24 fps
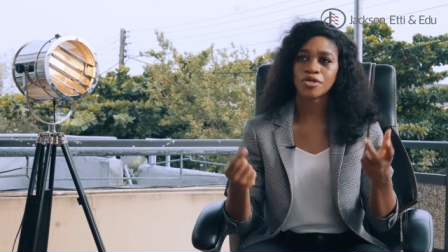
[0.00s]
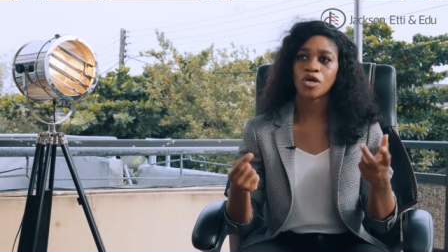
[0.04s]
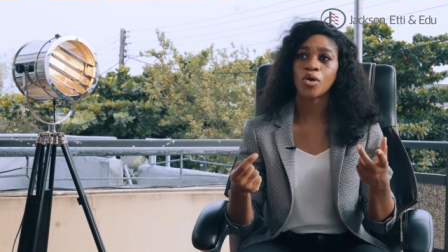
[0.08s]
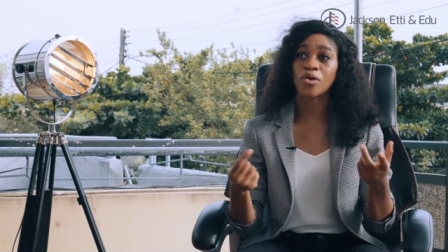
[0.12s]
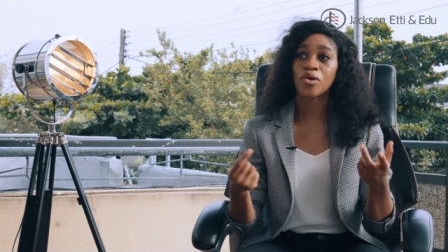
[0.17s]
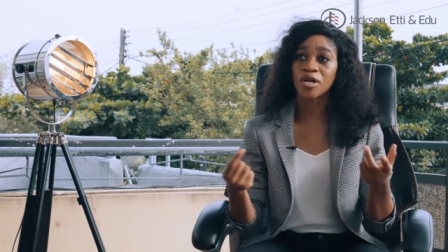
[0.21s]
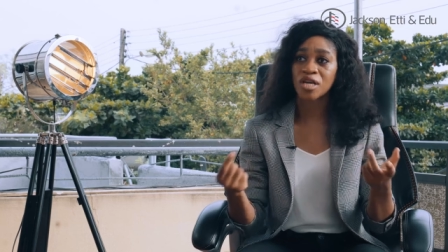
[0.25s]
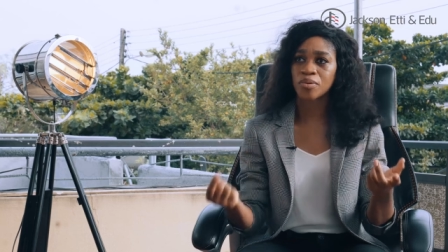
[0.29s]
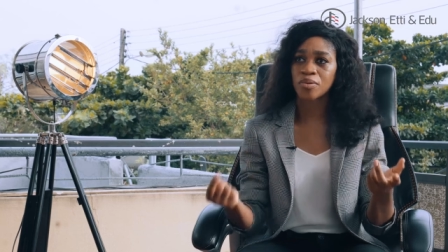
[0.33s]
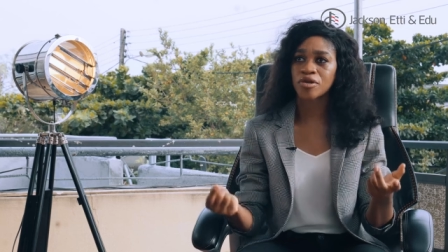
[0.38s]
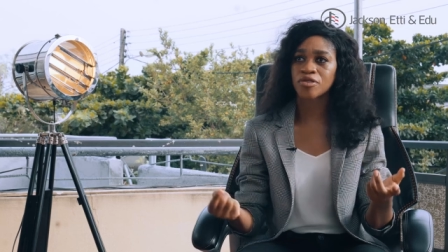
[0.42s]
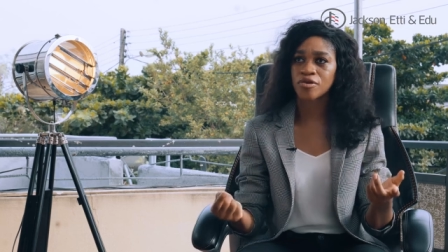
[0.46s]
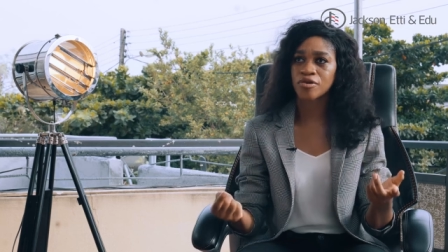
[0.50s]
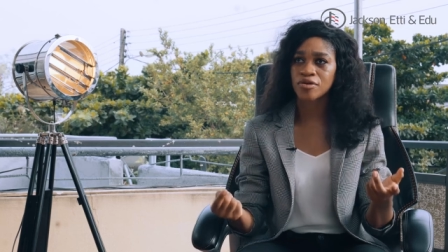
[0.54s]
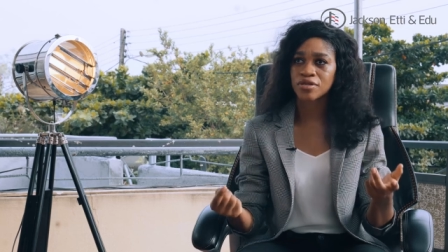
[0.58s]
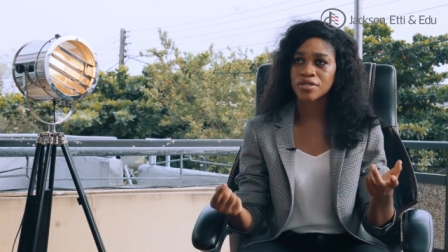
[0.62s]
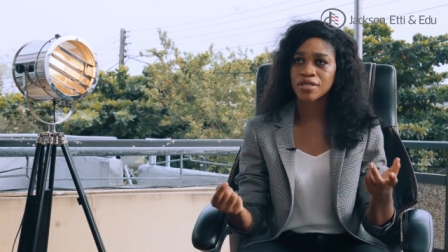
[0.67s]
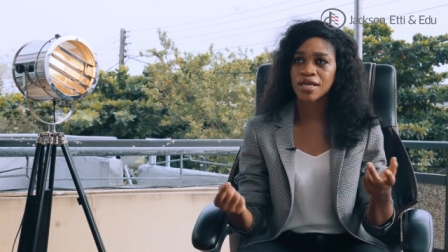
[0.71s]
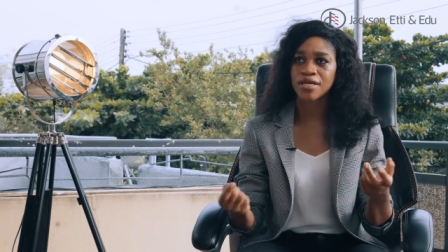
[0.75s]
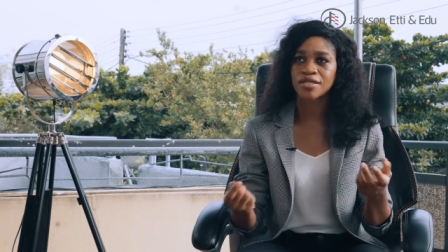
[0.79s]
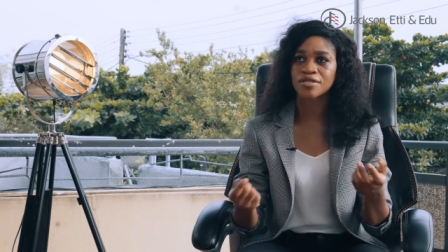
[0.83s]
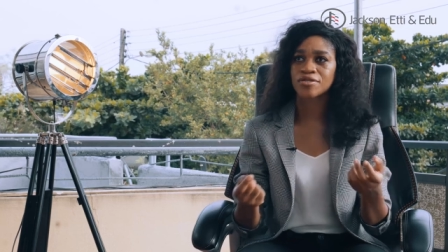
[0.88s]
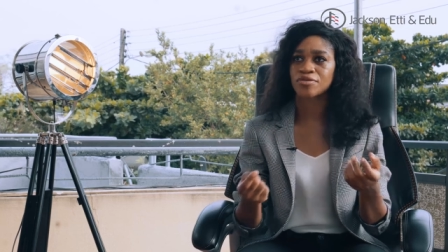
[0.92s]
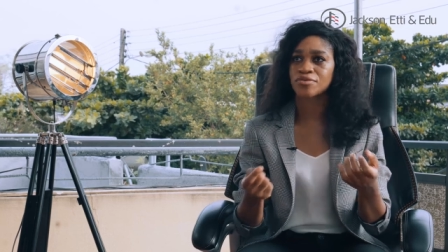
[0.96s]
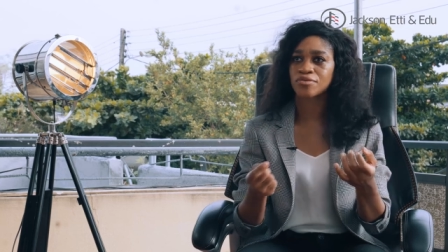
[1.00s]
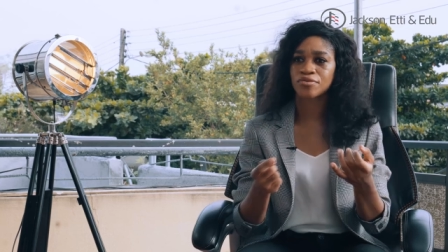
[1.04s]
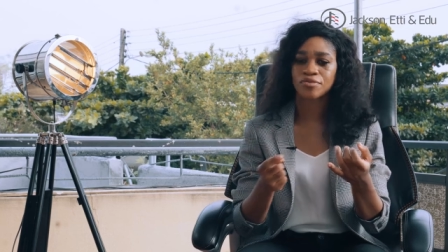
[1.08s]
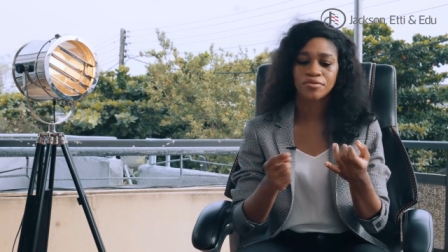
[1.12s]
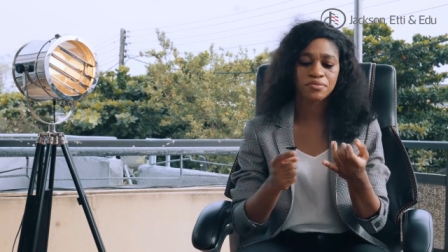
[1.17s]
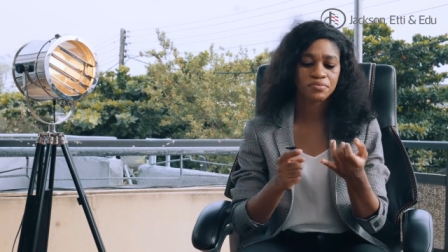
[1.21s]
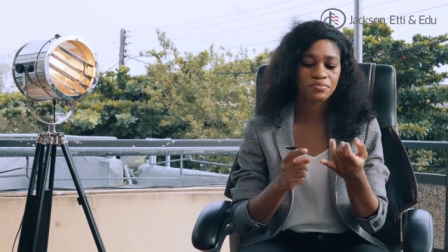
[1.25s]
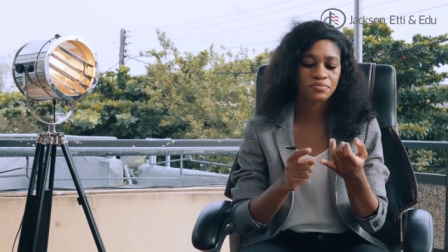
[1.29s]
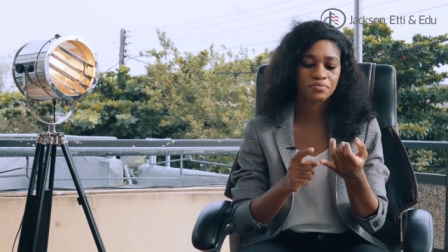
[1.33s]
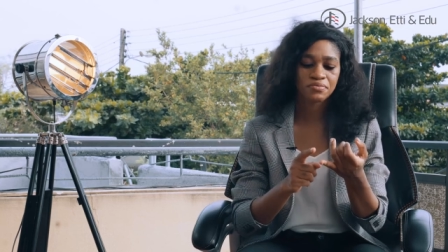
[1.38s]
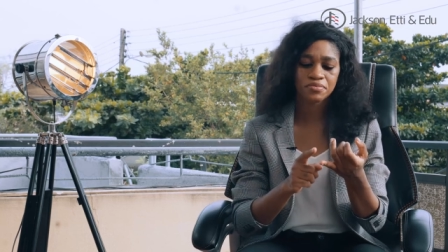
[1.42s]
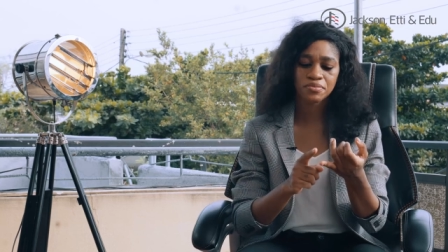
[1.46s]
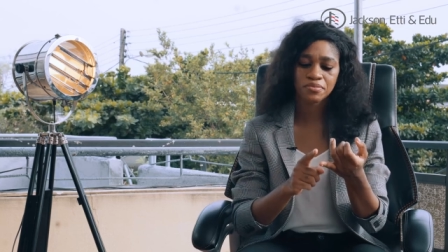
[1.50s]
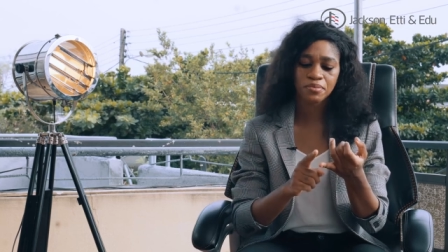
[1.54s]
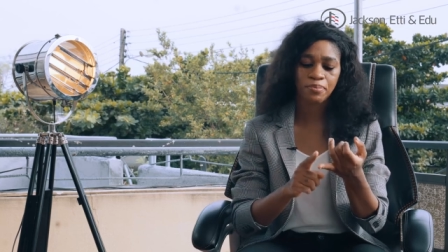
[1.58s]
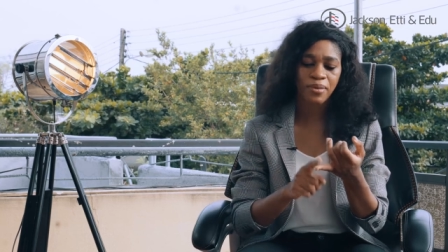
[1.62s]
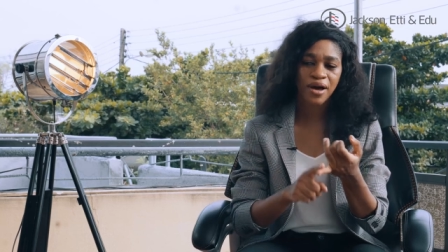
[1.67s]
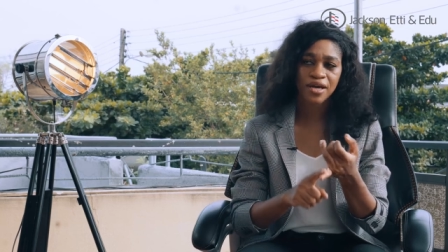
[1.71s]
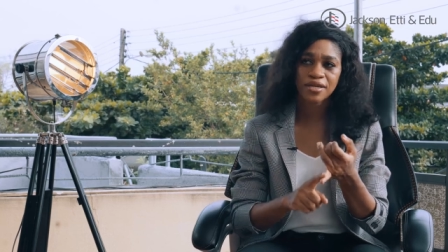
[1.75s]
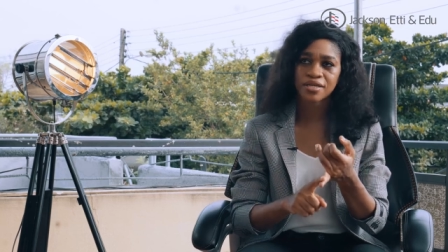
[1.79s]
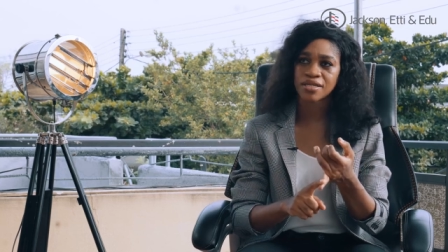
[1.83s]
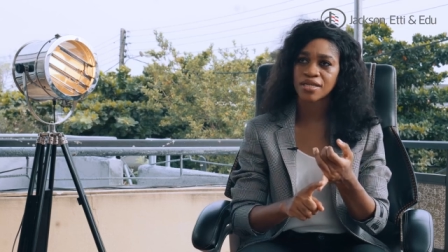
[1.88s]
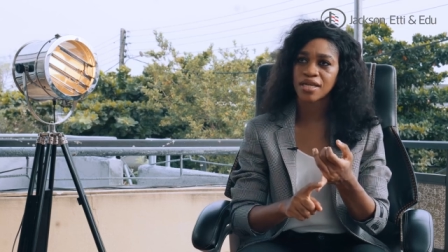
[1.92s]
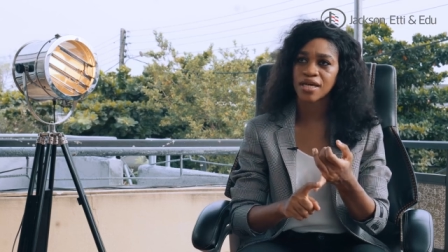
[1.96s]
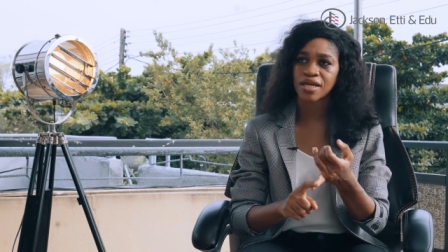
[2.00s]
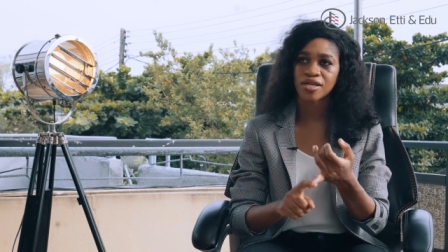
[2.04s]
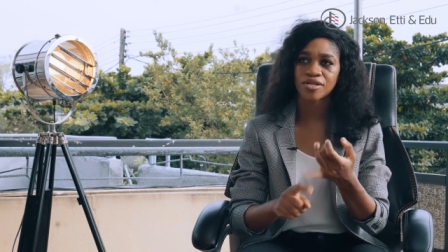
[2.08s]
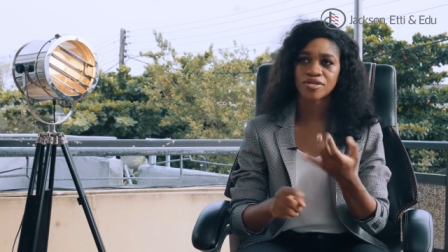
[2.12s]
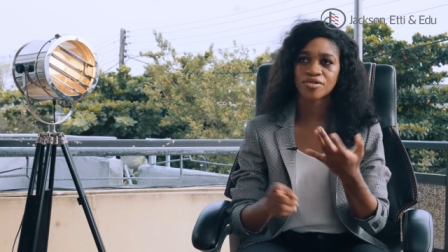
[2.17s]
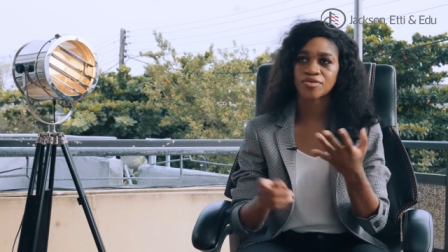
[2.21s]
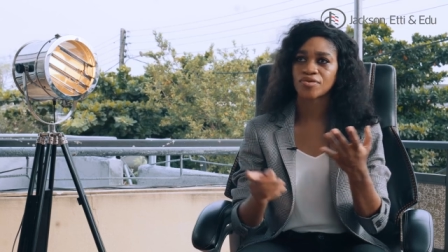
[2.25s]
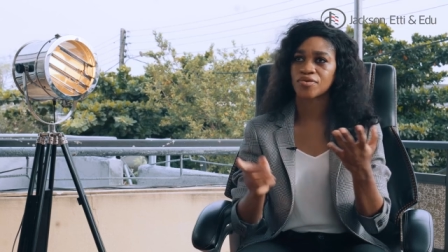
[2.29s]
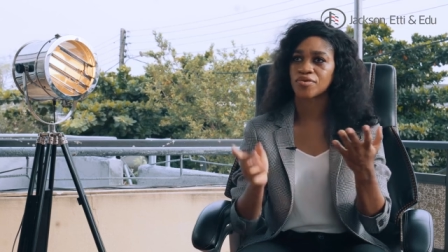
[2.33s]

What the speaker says: working with us as, partners